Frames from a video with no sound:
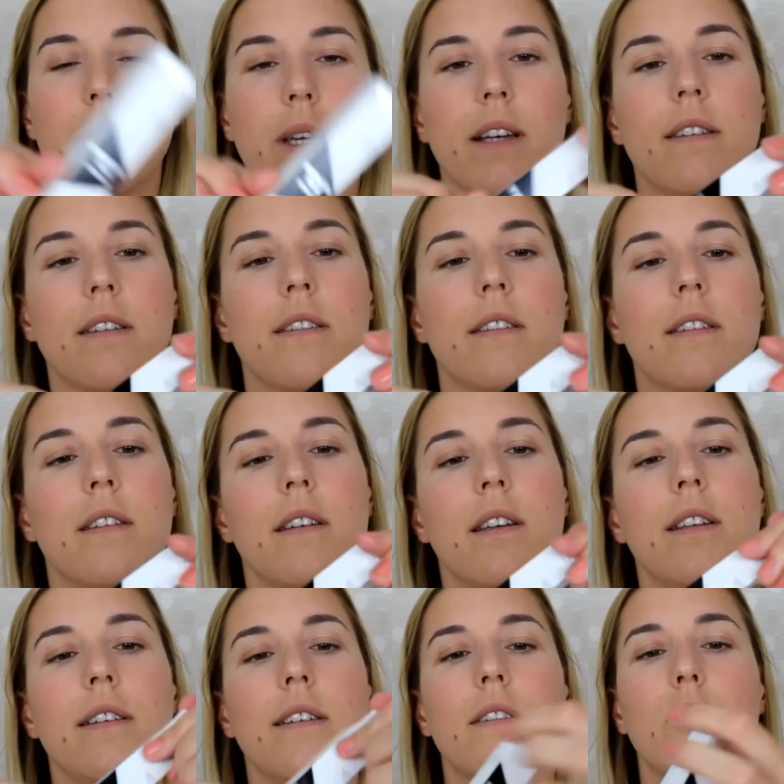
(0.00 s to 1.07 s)
because it's
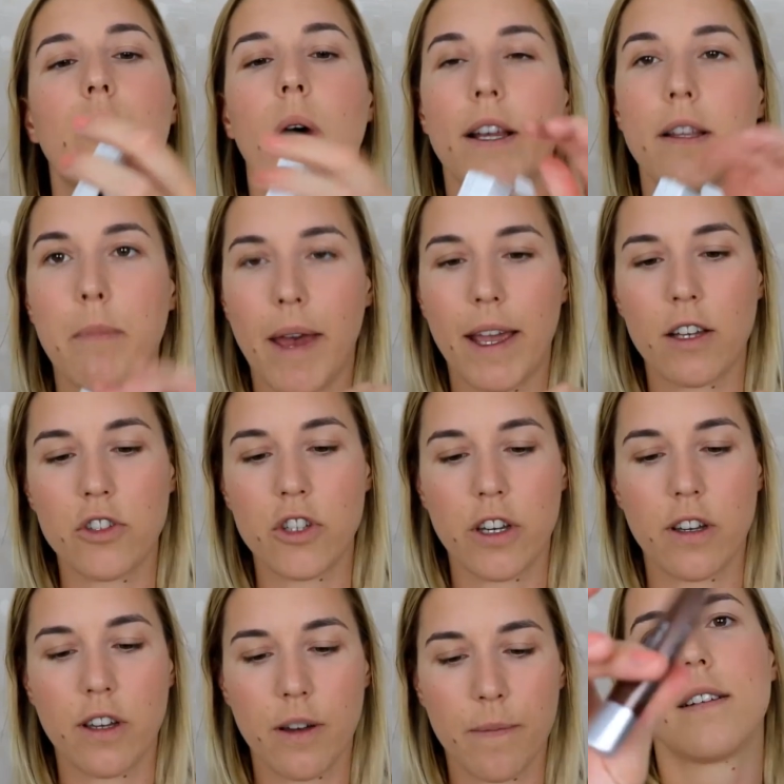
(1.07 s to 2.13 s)
in this white packaging.